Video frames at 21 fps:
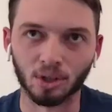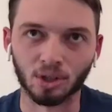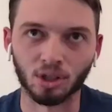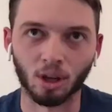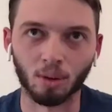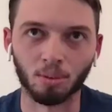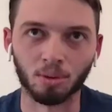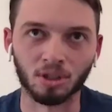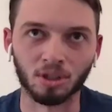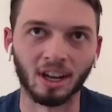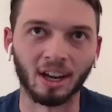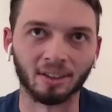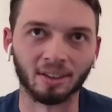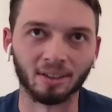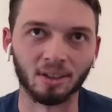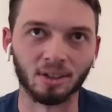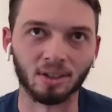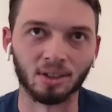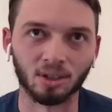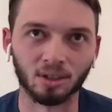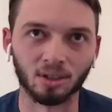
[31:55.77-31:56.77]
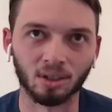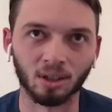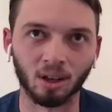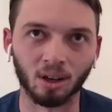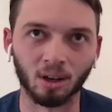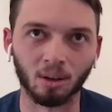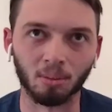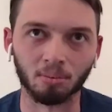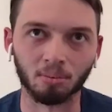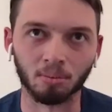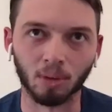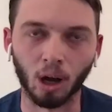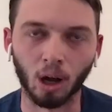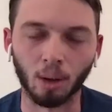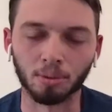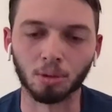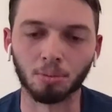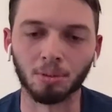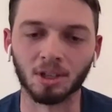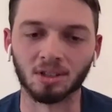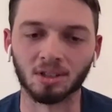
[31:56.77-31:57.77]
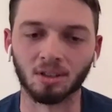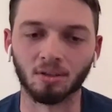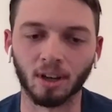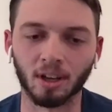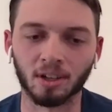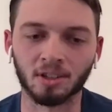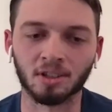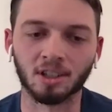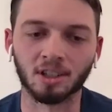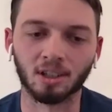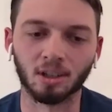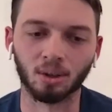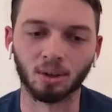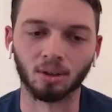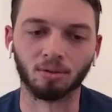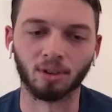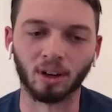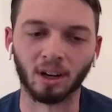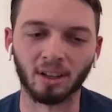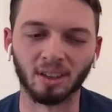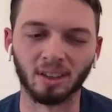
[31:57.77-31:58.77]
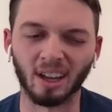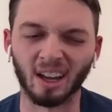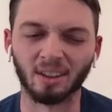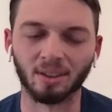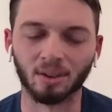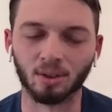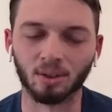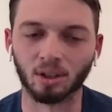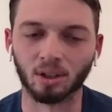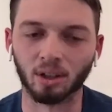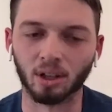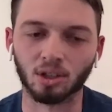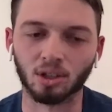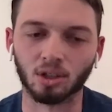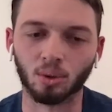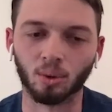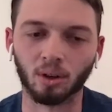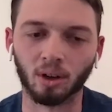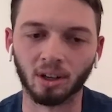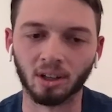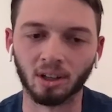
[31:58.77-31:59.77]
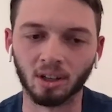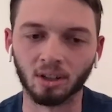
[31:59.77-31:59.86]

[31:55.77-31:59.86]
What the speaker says: a Substack that's Optimist Investing. You can find that. There's a link to it on